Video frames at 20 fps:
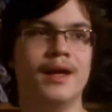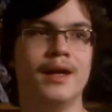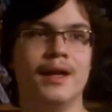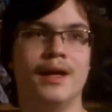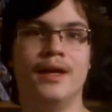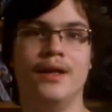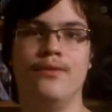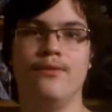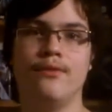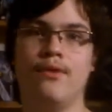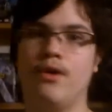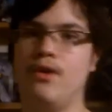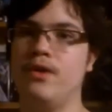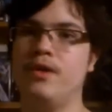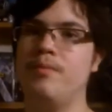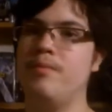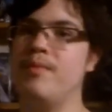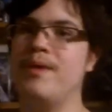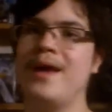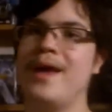and all
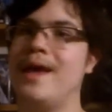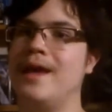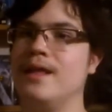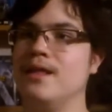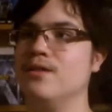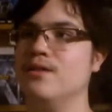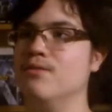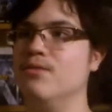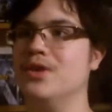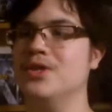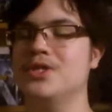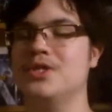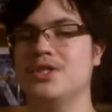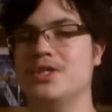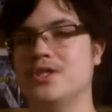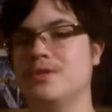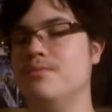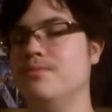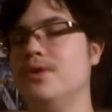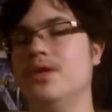the pain
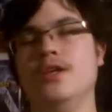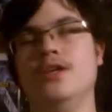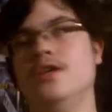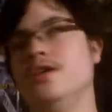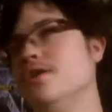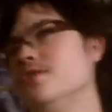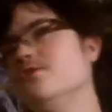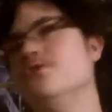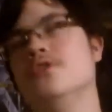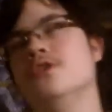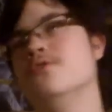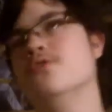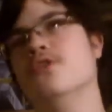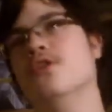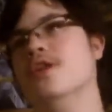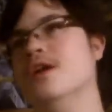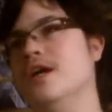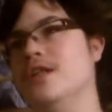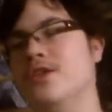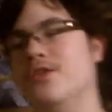was beautiful
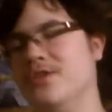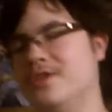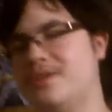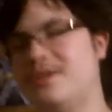I don't